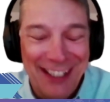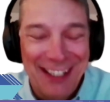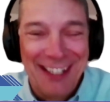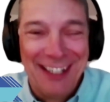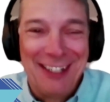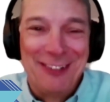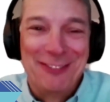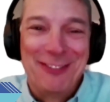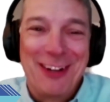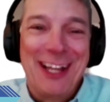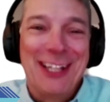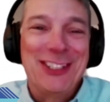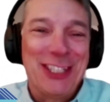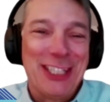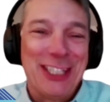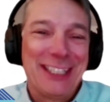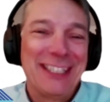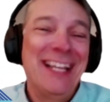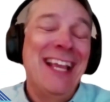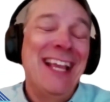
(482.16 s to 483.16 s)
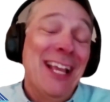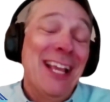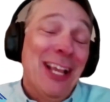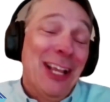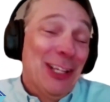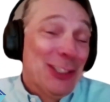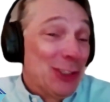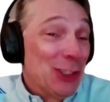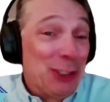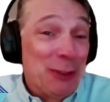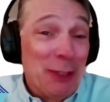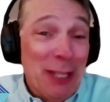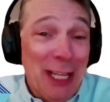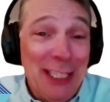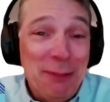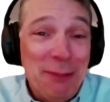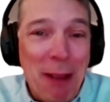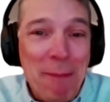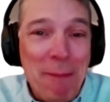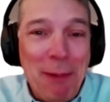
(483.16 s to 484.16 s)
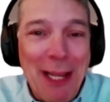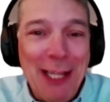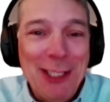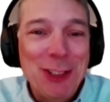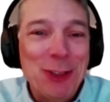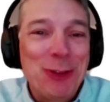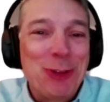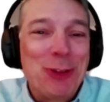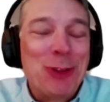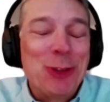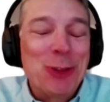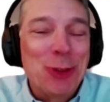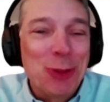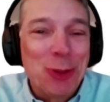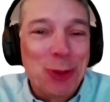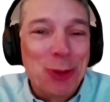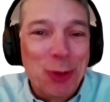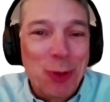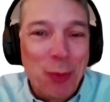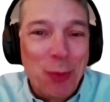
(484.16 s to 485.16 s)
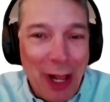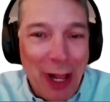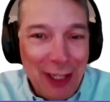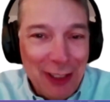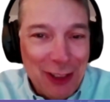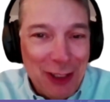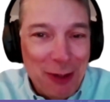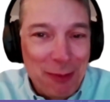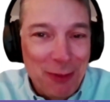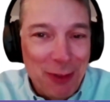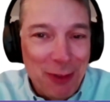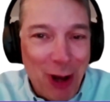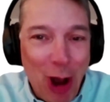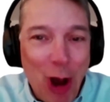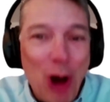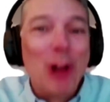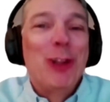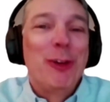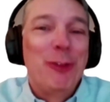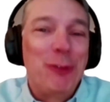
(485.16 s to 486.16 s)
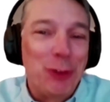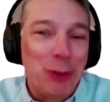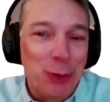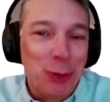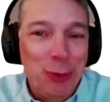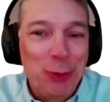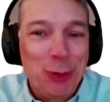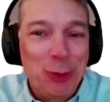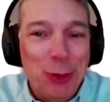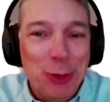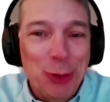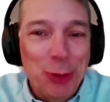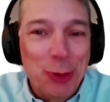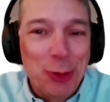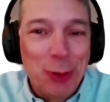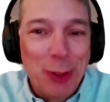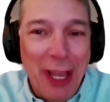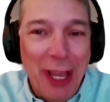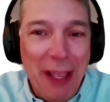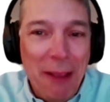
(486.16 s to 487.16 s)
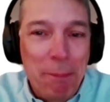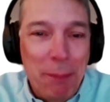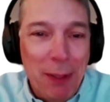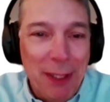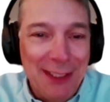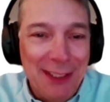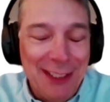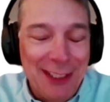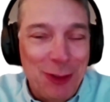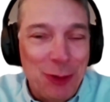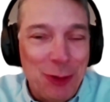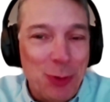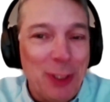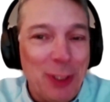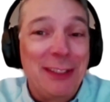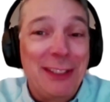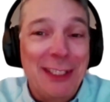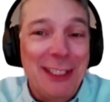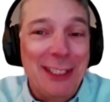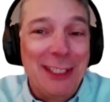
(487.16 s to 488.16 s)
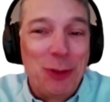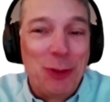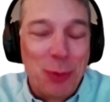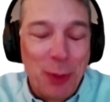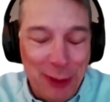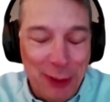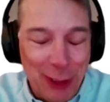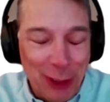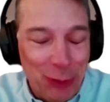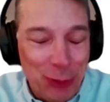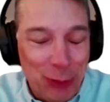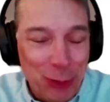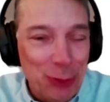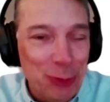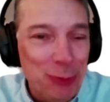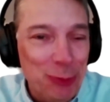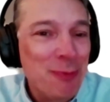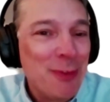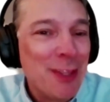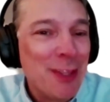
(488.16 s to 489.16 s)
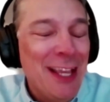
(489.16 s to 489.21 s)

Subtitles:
Ranjit. So it's my pleasure to welcome all of you to APPIS 2022.